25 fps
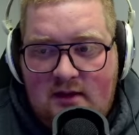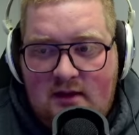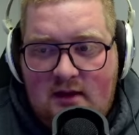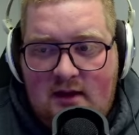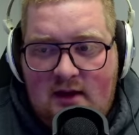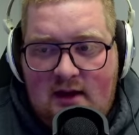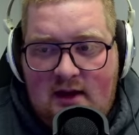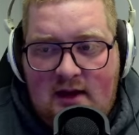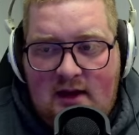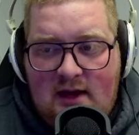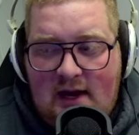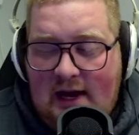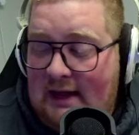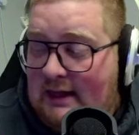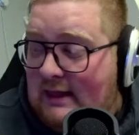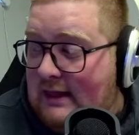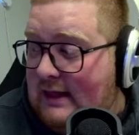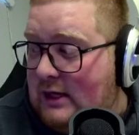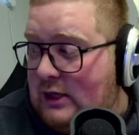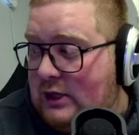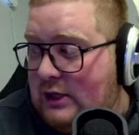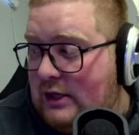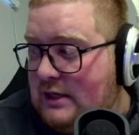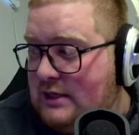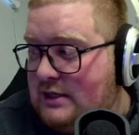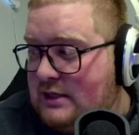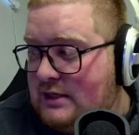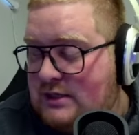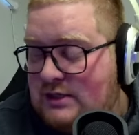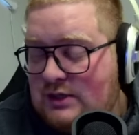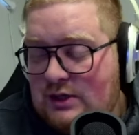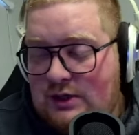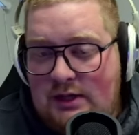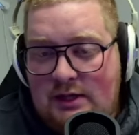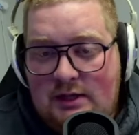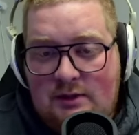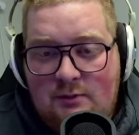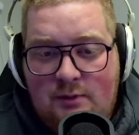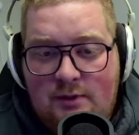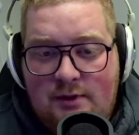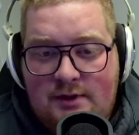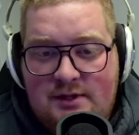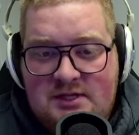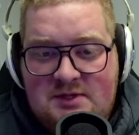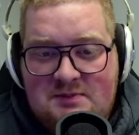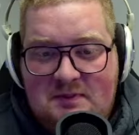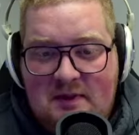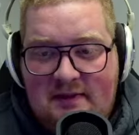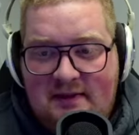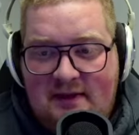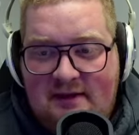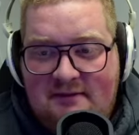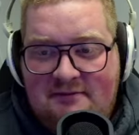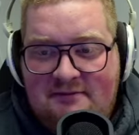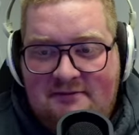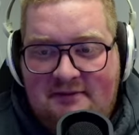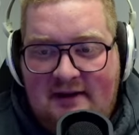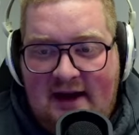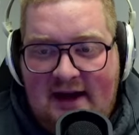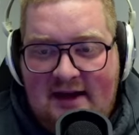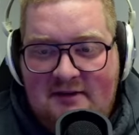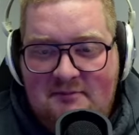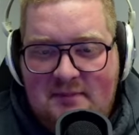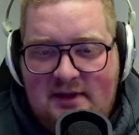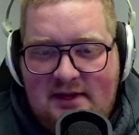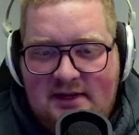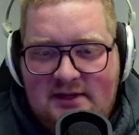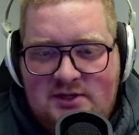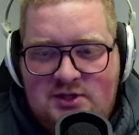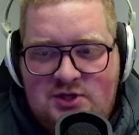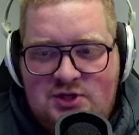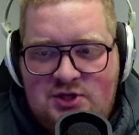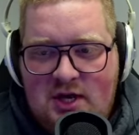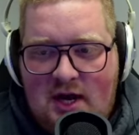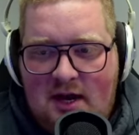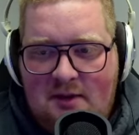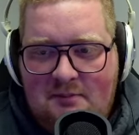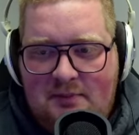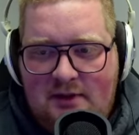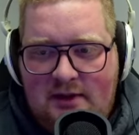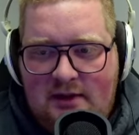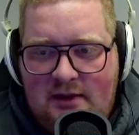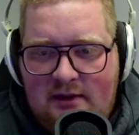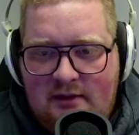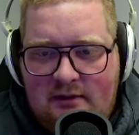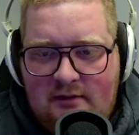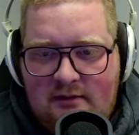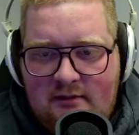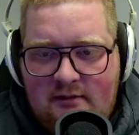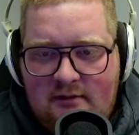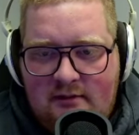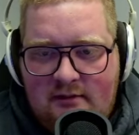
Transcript: I literally just don't need them. We're going to spend like 5 minutes shopping here.